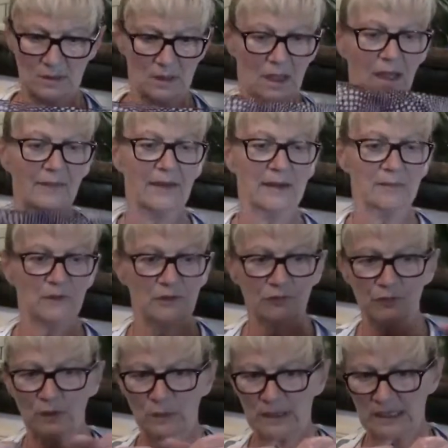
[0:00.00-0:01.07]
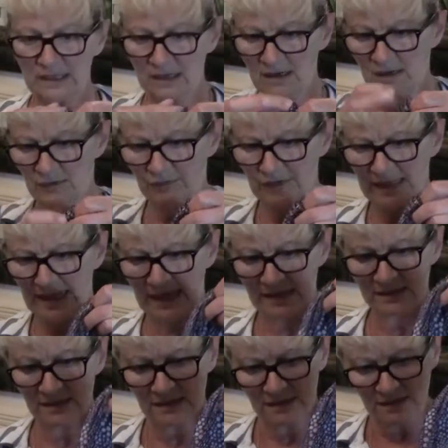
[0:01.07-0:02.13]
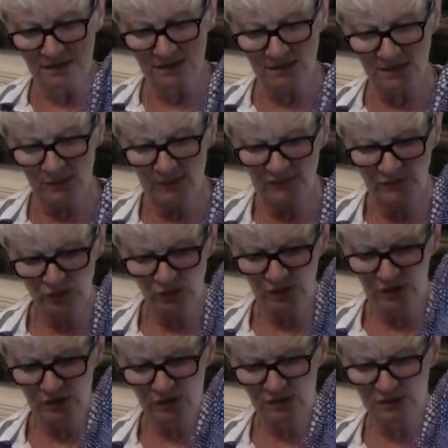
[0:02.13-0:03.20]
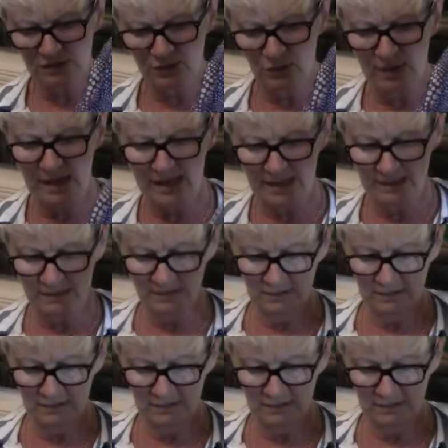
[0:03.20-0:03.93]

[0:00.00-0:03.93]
and then I'm going to fold it in half again. So I've sort of got a square,